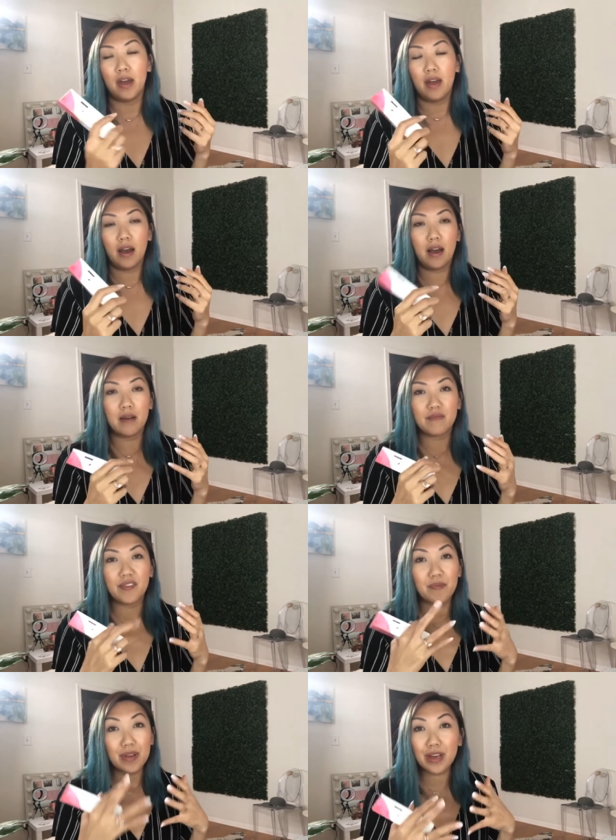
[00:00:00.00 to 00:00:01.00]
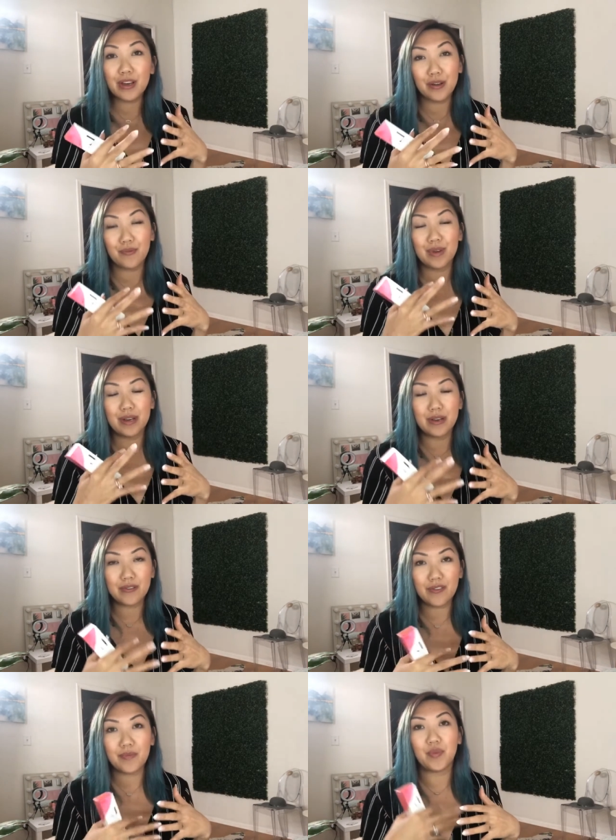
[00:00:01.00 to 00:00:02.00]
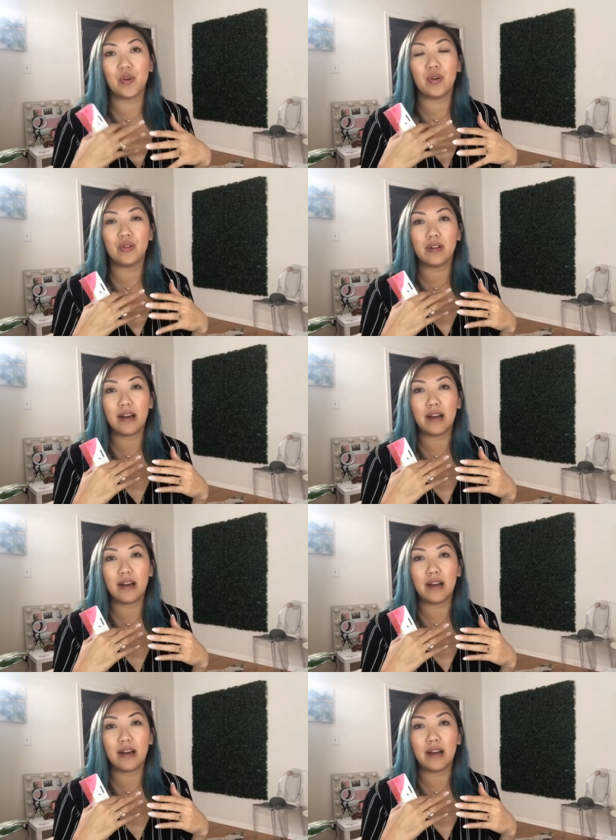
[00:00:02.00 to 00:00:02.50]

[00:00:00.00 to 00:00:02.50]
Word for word: um, some really good reusable,